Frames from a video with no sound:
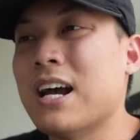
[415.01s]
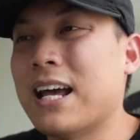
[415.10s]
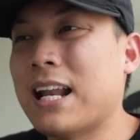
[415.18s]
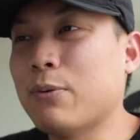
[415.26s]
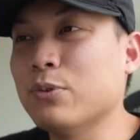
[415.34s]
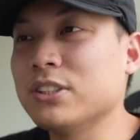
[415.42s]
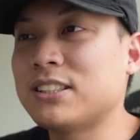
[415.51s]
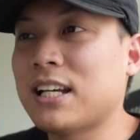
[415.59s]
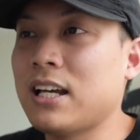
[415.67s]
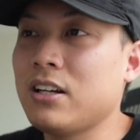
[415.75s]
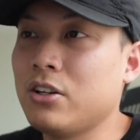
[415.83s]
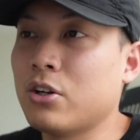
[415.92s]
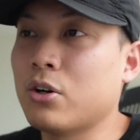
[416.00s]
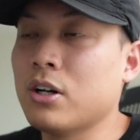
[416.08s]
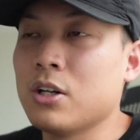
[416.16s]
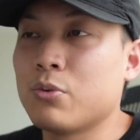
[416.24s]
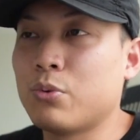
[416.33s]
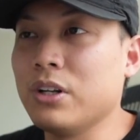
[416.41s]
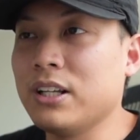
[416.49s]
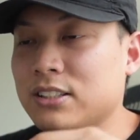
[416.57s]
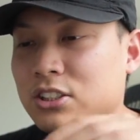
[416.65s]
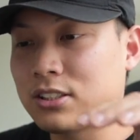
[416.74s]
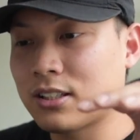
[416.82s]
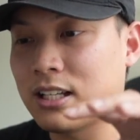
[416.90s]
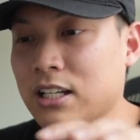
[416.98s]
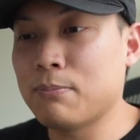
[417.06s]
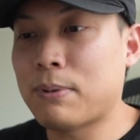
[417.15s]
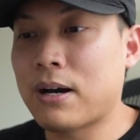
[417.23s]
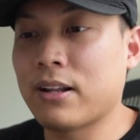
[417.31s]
And I would say, you know, really just think about